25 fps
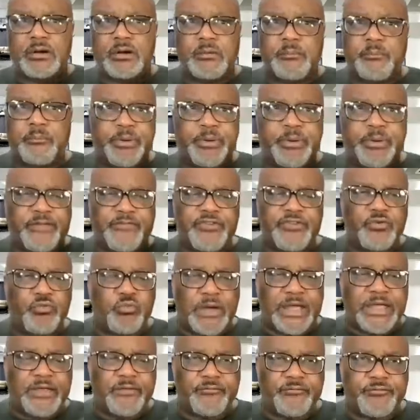But if you
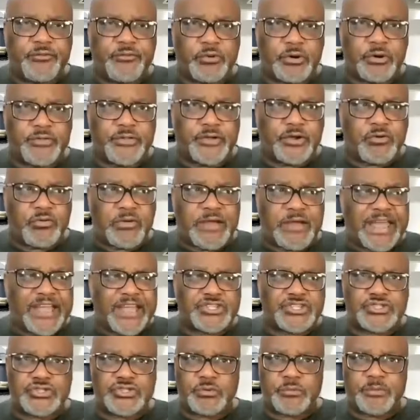wait for the
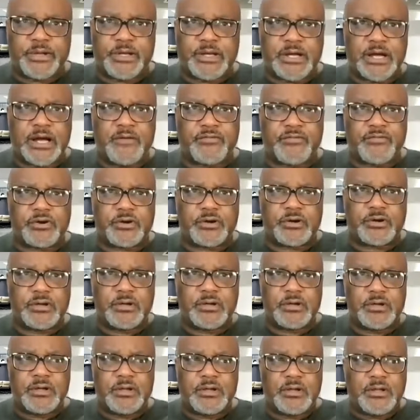crash to recover,
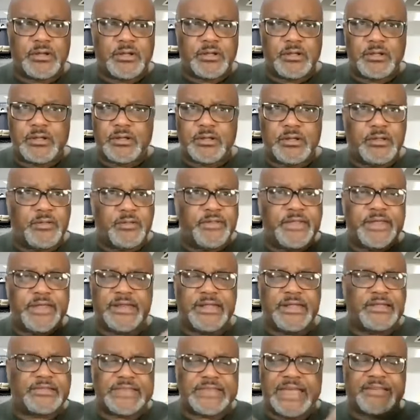then
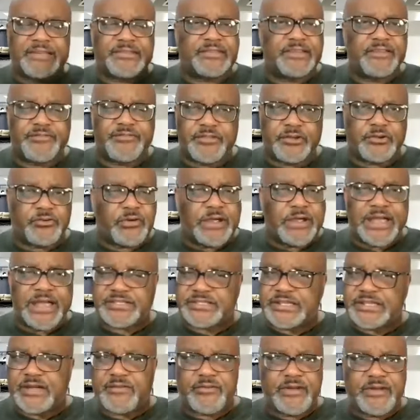it's as if the
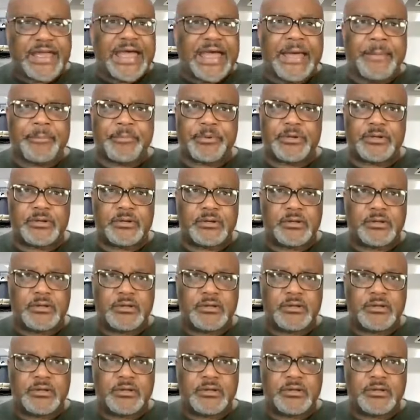crash never happened.